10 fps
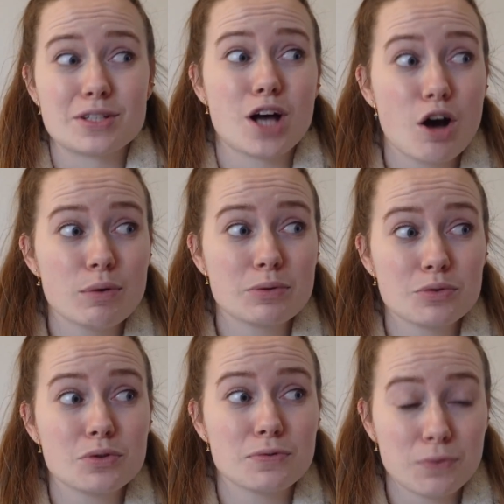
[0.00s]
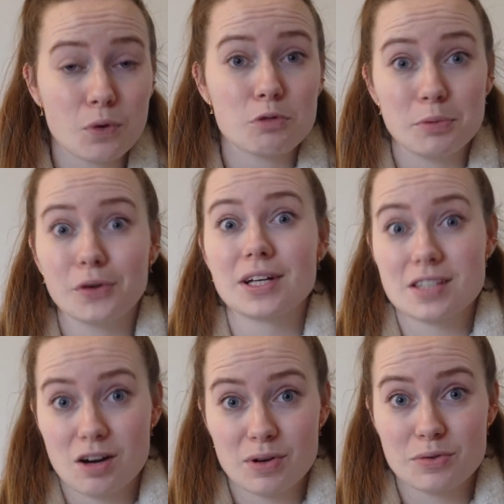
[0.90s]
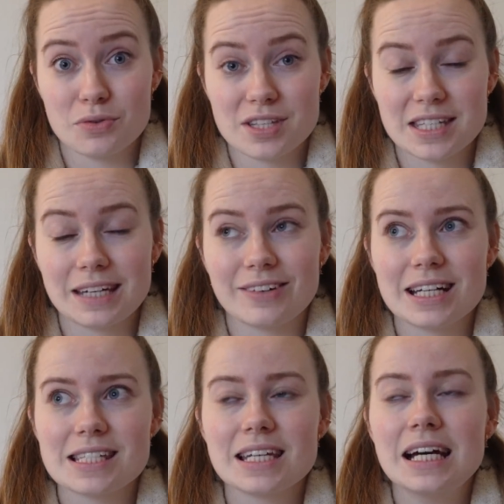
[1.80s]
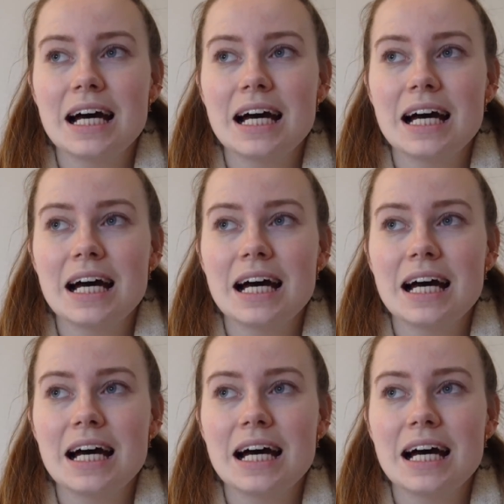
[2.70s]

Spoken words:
Halfway through the 4th book is halfway through the series.